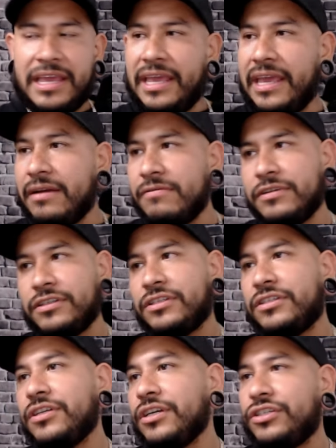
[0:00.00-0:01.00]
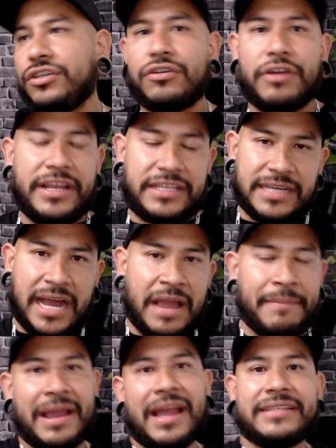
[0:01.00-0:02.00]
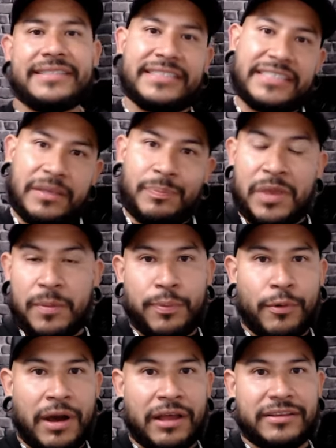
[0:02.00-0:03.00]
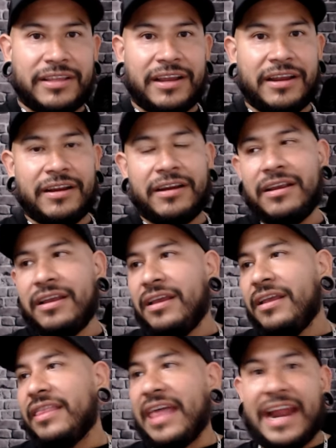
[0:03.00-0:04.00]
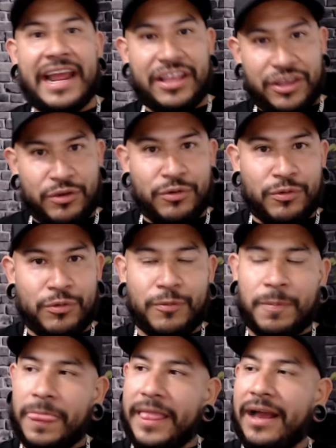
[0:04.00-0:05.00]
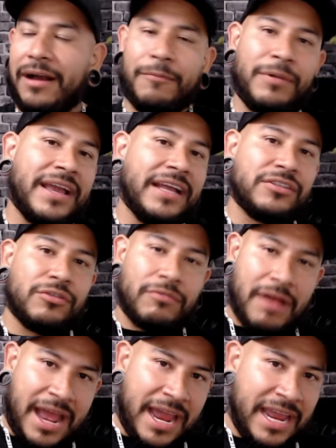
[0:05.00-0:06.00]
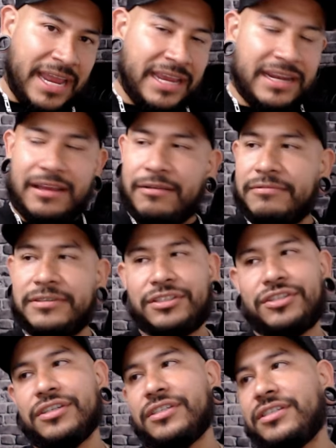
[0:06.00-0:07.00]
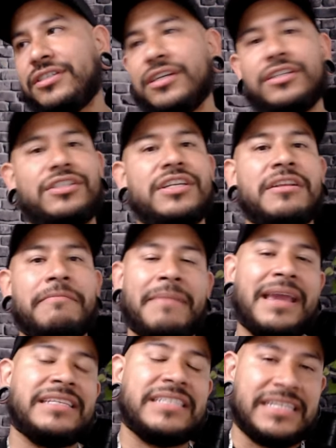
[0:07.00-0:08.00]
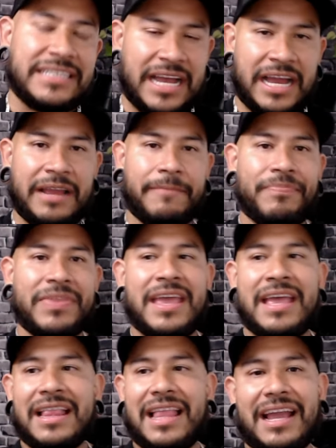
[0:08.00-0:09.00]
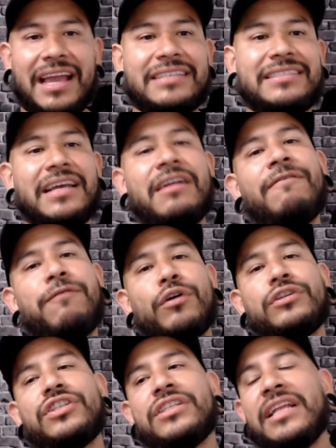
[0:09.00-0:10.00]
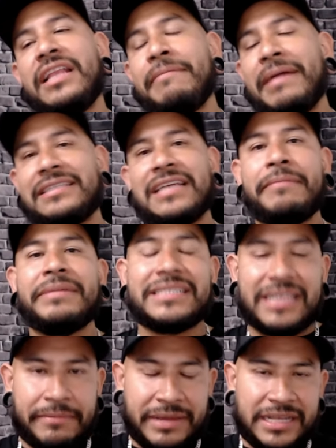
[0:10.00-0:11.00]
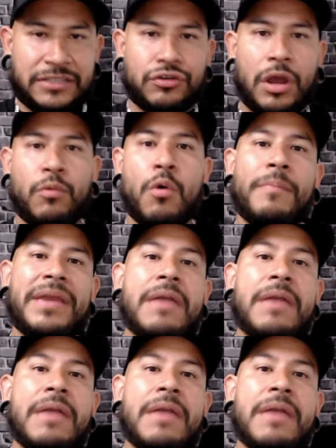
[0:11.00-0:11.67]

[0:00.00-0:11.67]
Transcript: It was such a great time. I got to see people out there that I knew. We got to ride. It was just such an amazing time. Like I said, unfortunately, my time is limited, so I won't be